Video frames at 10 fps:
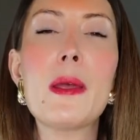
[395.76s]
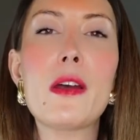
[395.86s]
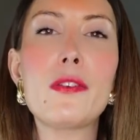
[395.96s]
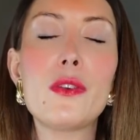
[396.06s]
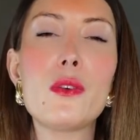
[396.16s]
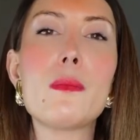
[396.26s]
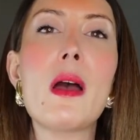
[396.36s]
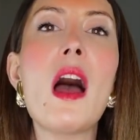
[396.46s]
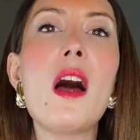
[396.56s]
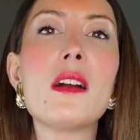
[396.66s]

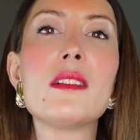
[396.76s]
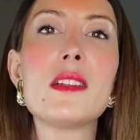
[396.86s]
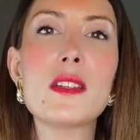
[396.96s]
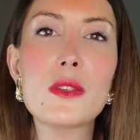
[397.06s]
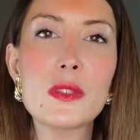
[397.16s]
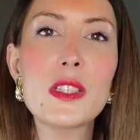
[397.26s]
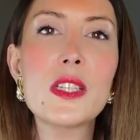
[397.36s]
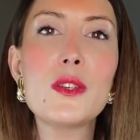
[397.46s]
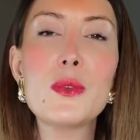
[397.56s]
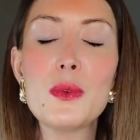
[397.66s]
perfume are
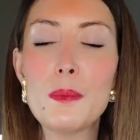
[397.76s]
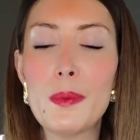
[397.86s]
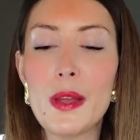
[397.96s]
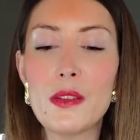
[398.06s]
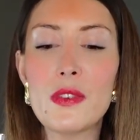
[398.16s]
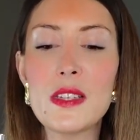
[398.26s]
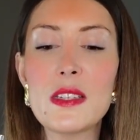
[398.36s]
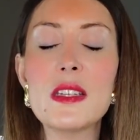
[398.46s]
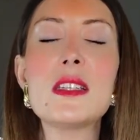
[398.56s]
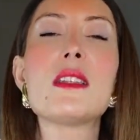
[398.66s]
discontinued, but
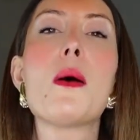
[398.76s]
this is